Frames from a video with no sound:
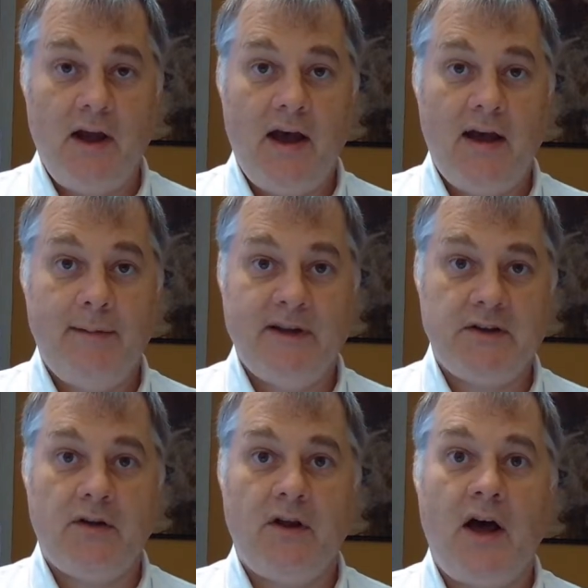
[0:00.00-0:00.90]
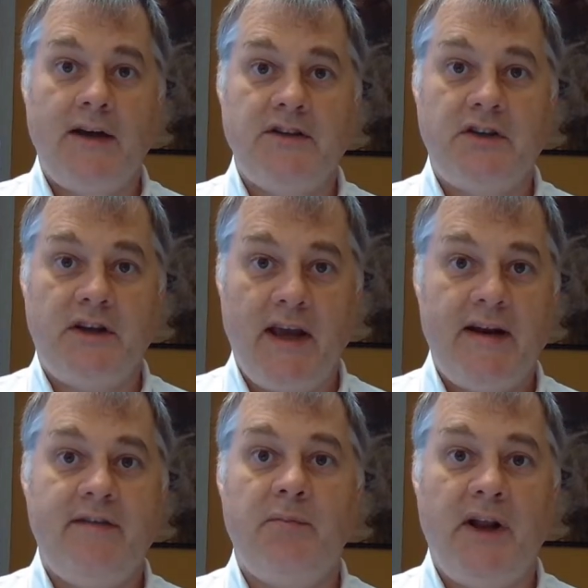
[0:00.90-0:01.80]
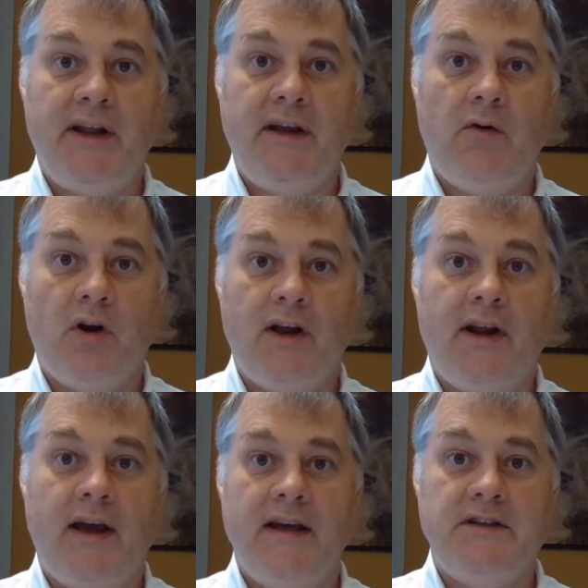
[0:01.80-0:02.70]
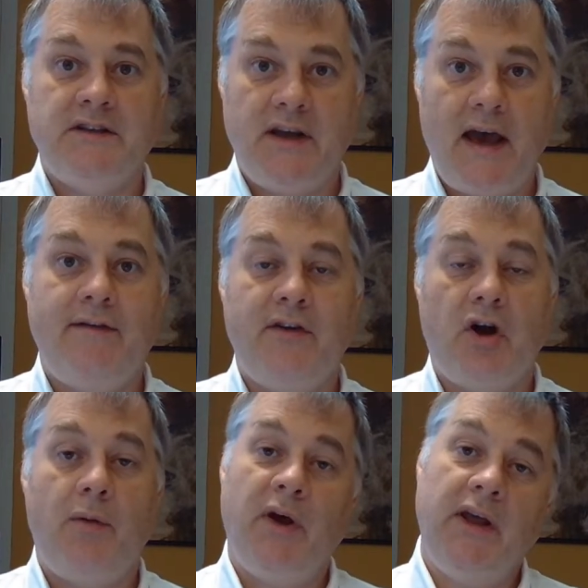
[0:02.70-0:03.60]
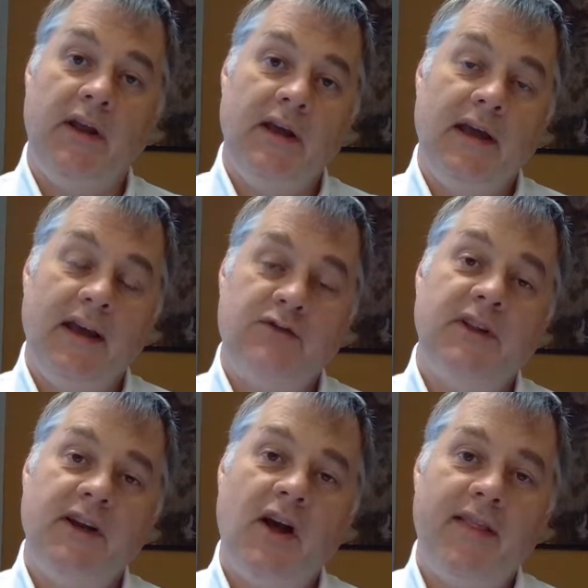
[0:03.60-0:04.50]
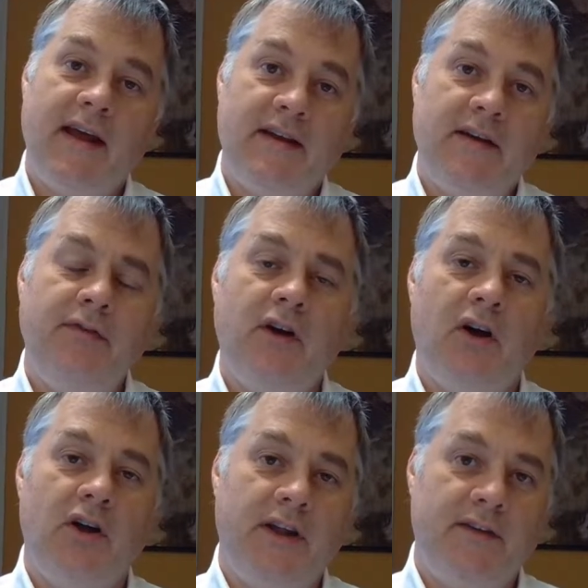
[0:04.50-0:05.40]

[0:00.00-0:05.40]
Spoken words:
It's a lot to get everybody organized to have it all, but it's really not that difficult.